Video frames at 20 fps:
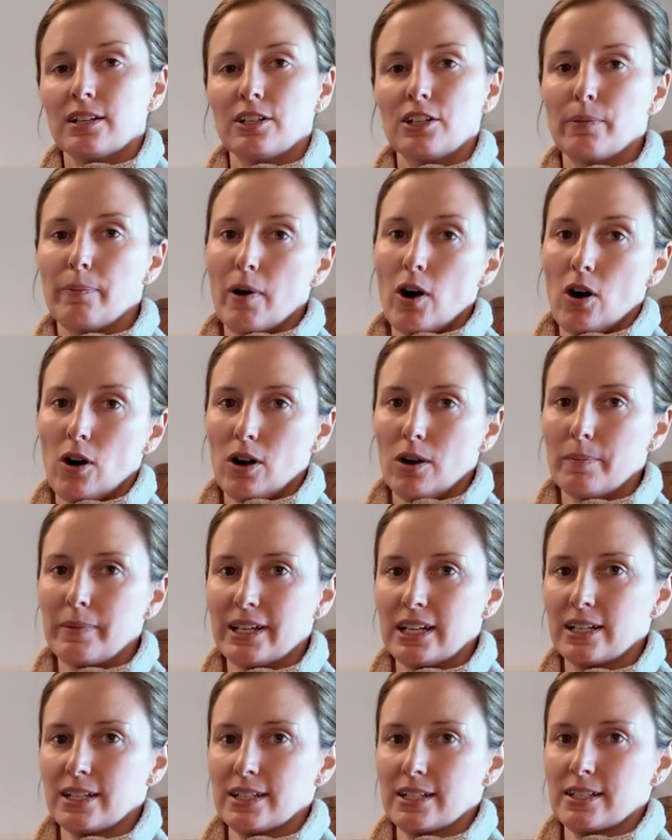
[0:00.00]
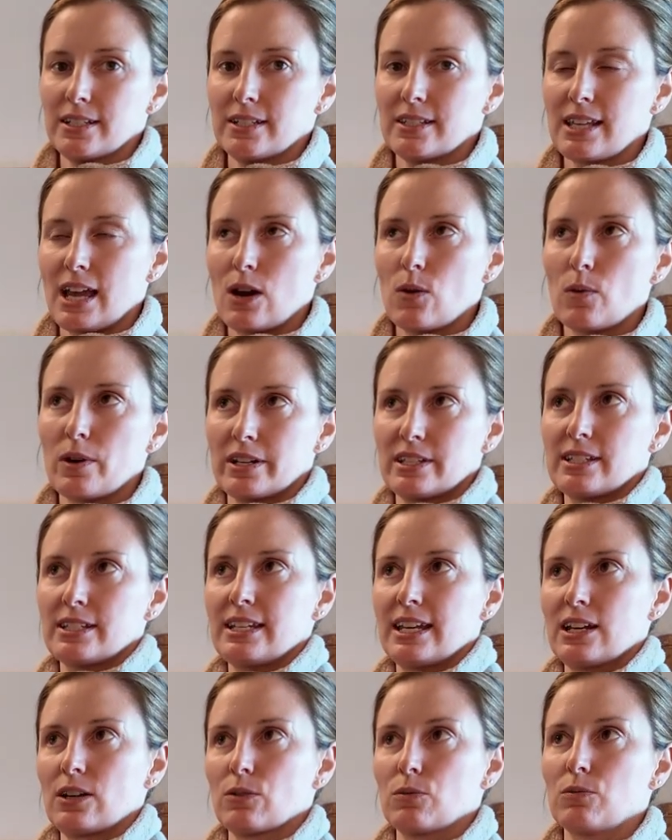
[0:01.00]
Nepal, because I wanted to
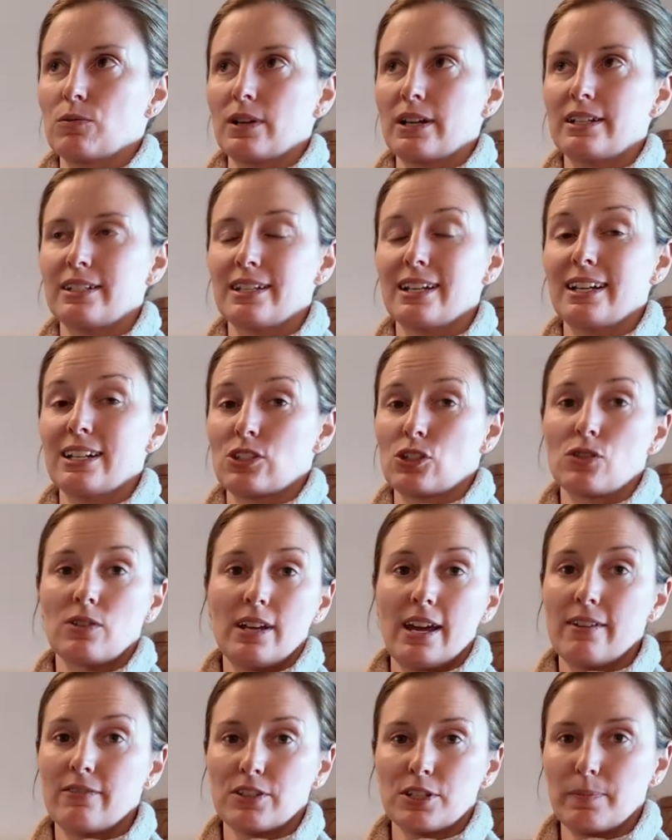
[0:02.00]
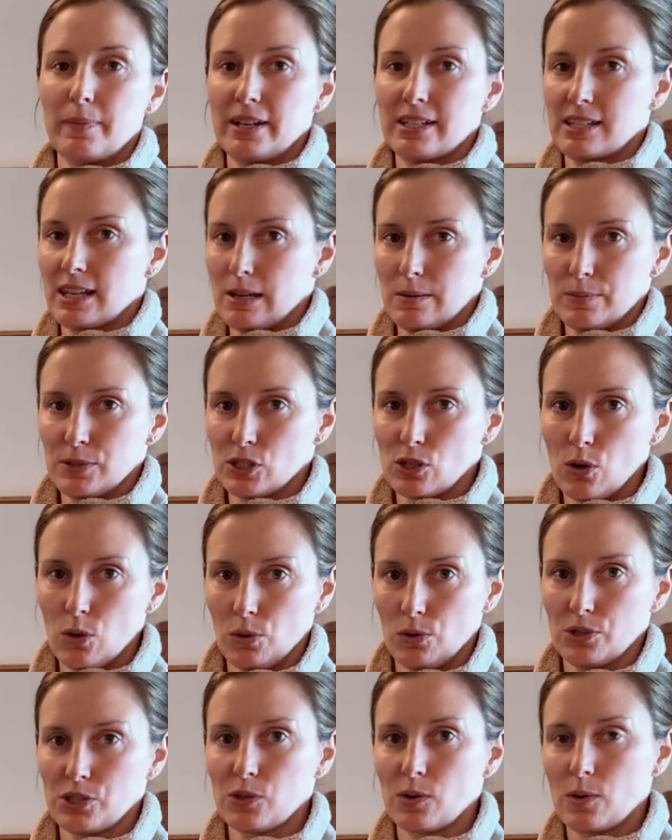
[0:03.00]
take it's Everest Base Camp is
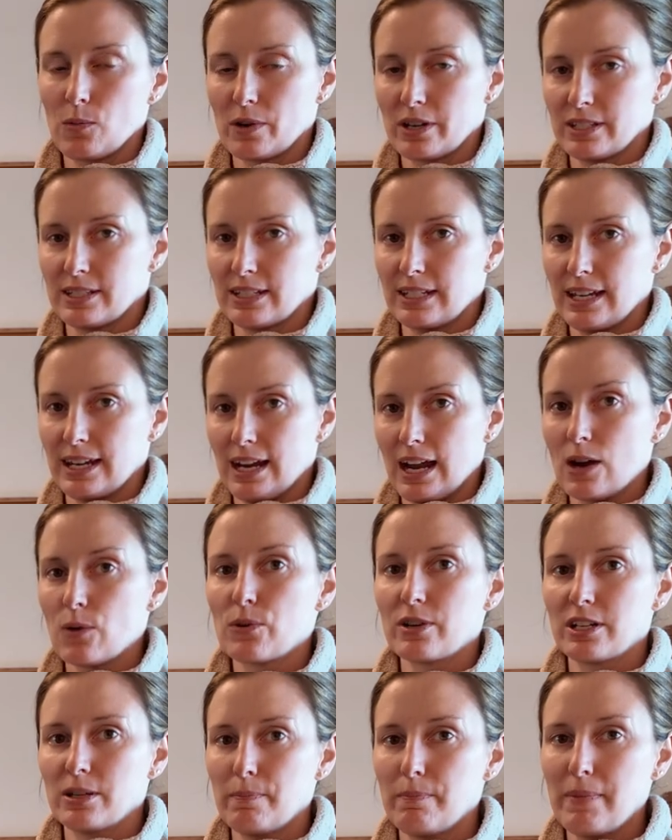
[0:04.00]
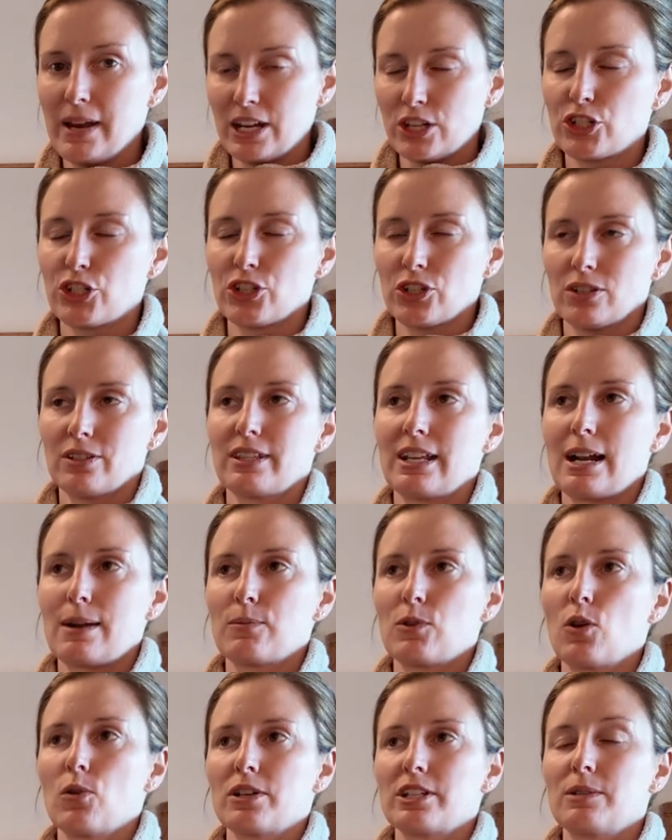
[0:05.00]
cold, so I wanted to make sure that
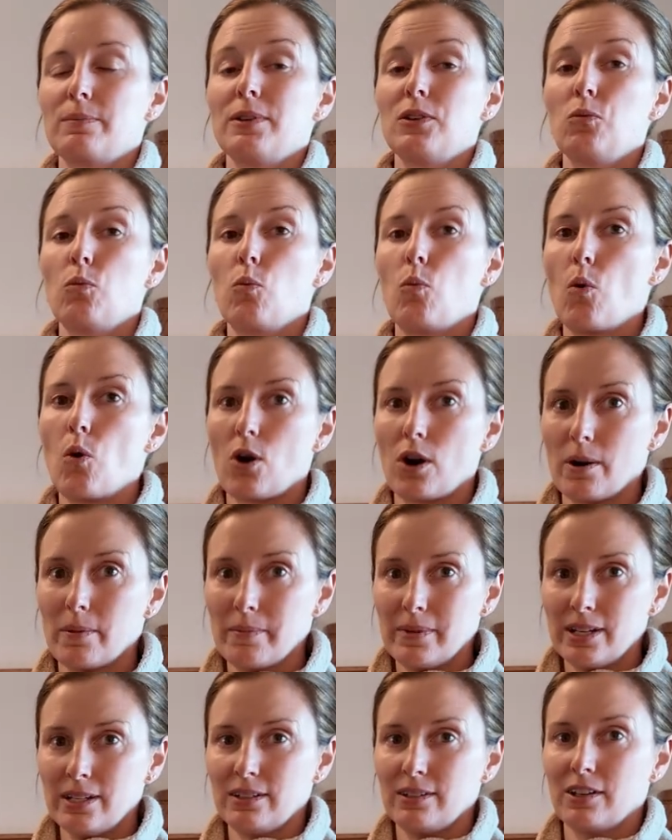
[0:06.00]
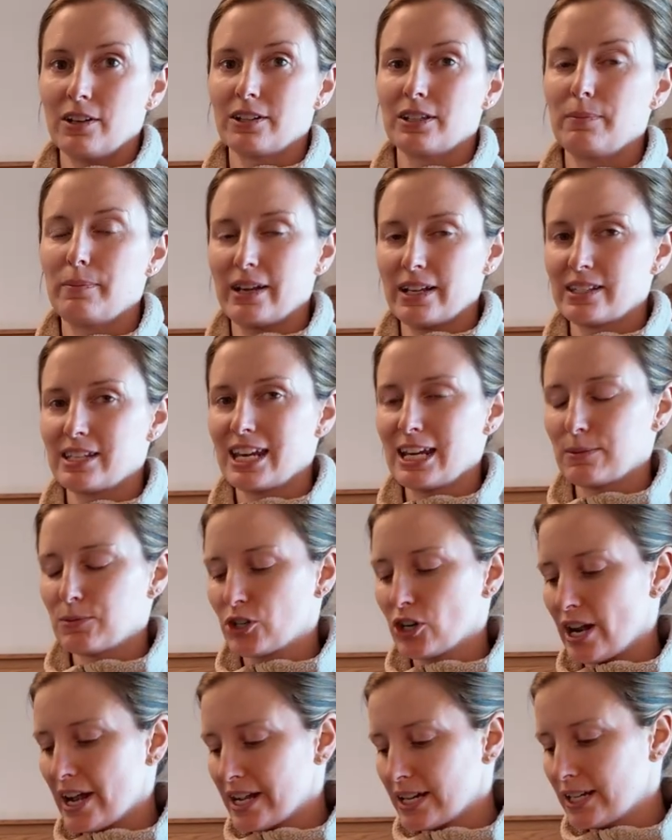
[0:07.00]
I'm going to be warm on the base camp
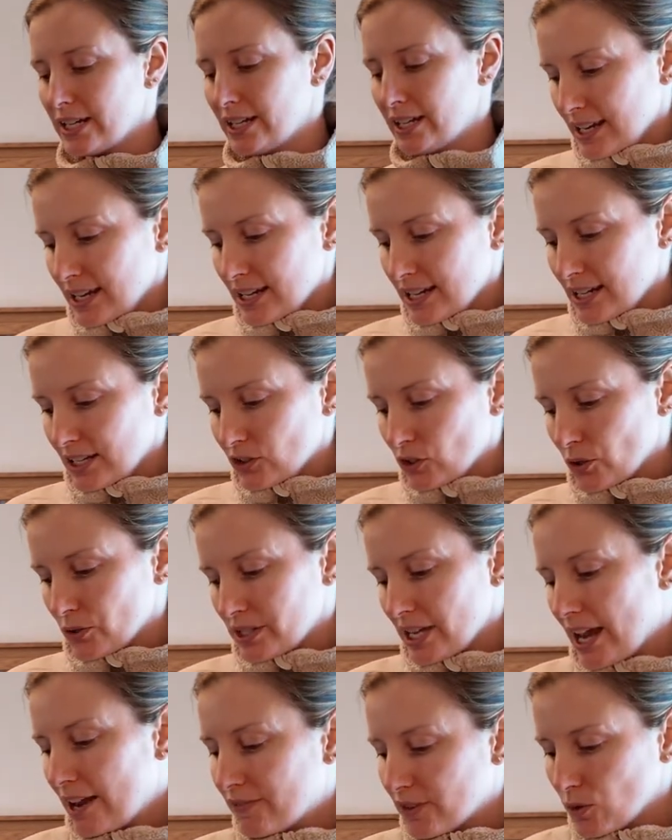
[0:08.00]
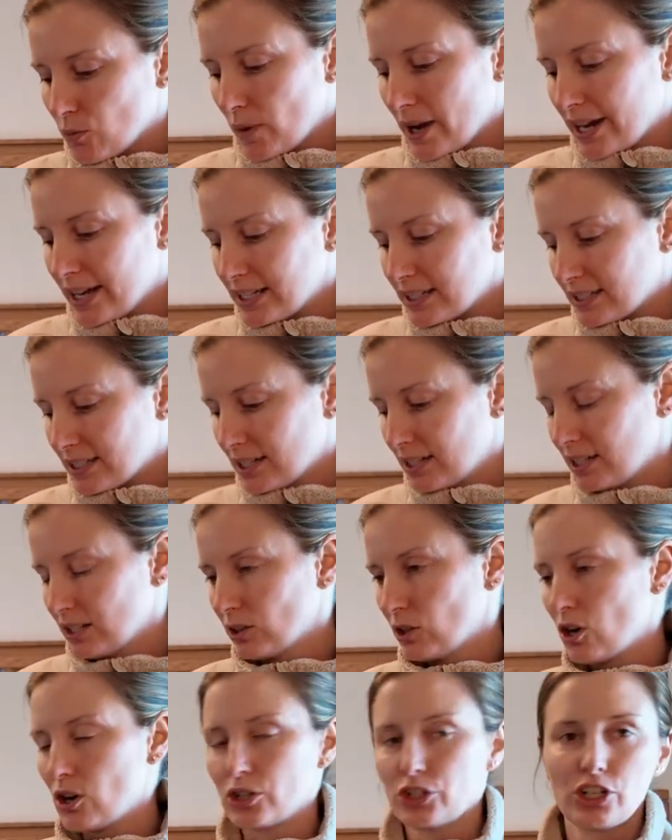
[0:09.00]
trek, and those heavyweight
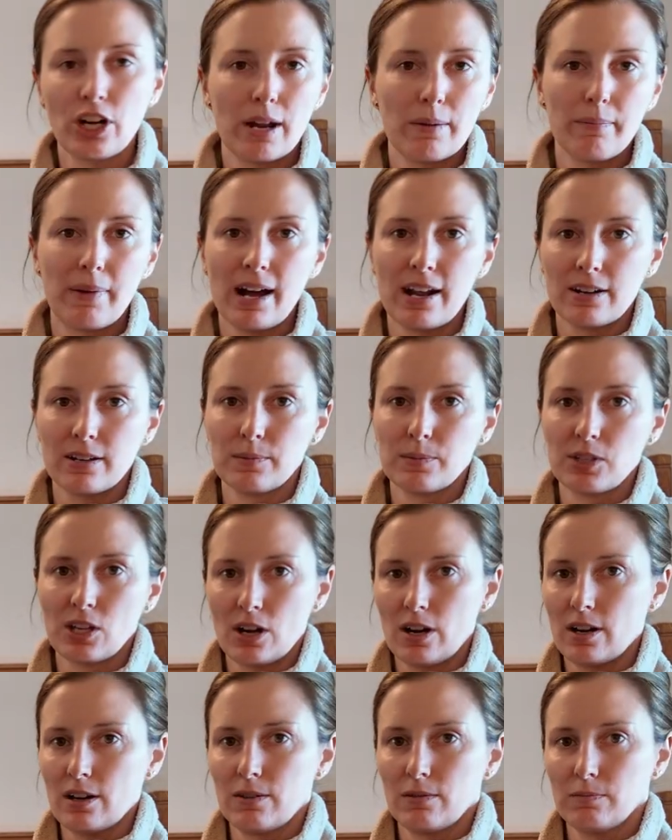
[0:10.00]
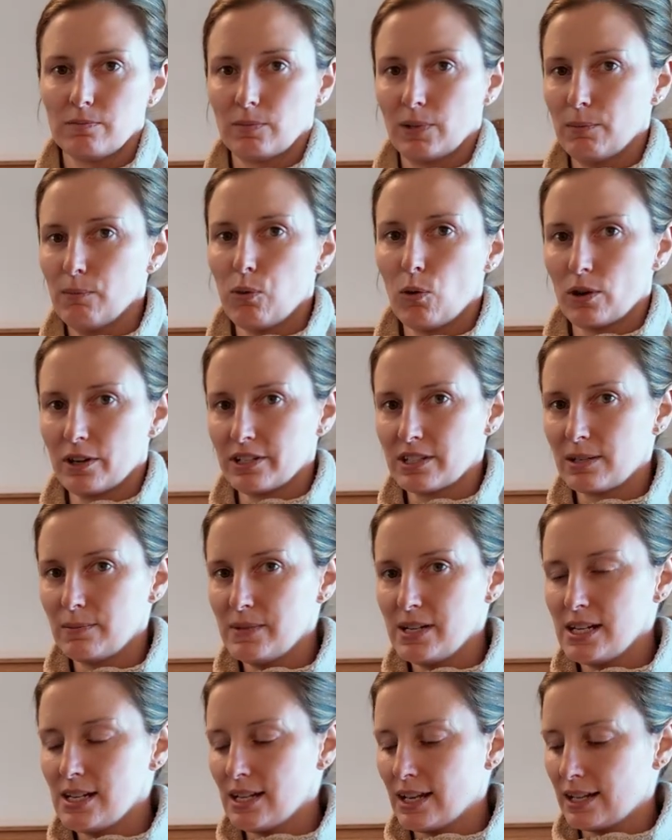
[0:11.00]
long john bottoms are important to
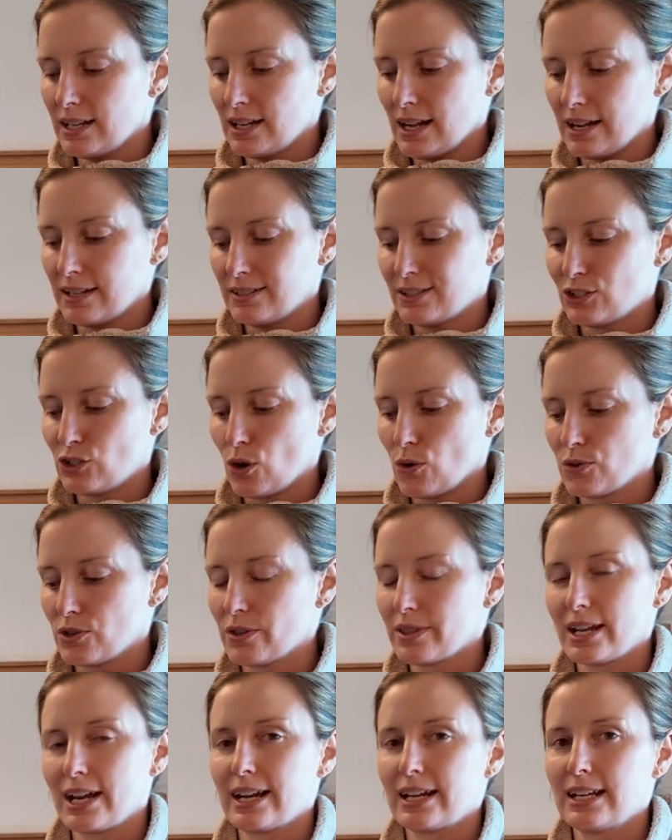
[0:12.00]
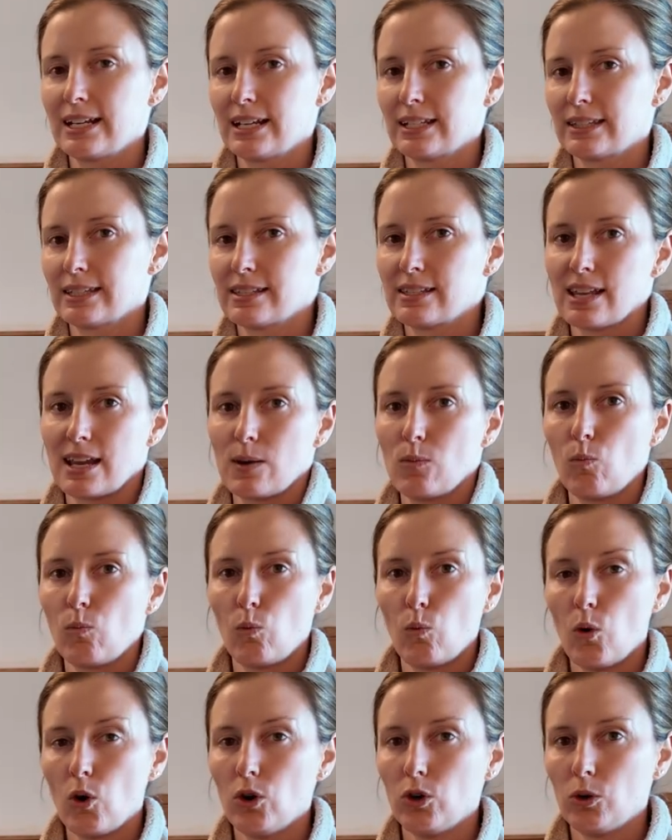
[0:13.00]
me, and I don't know that I can get the same
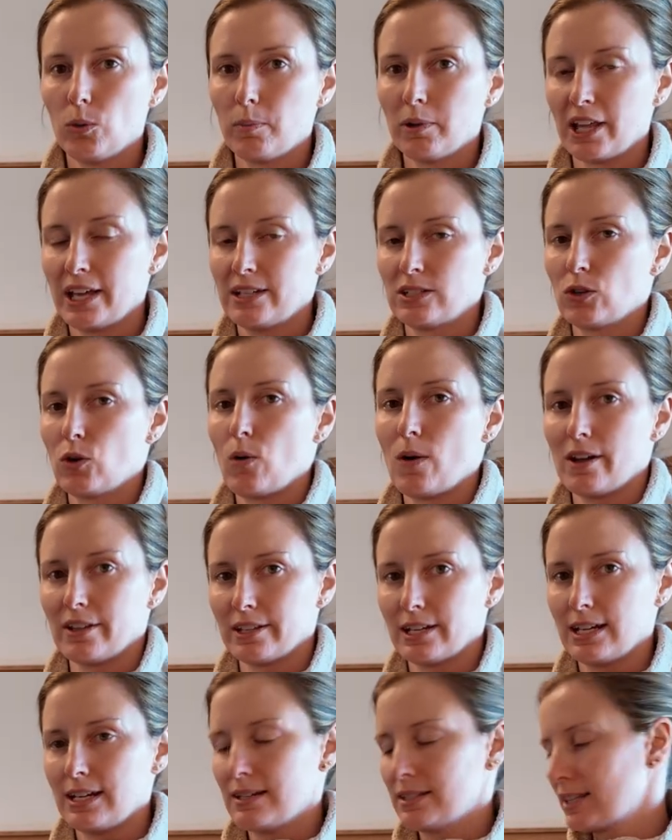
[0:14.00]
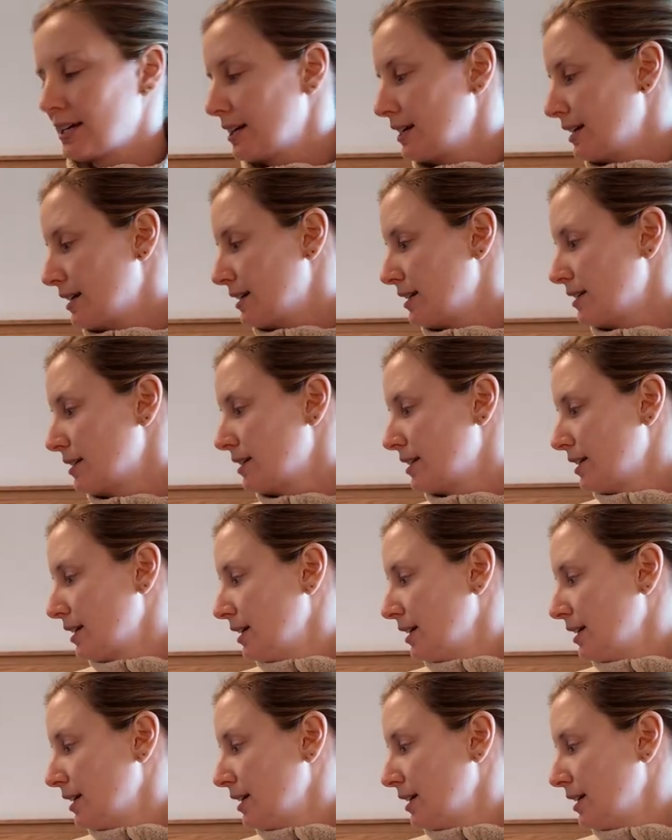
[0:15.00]
wool blend quality that in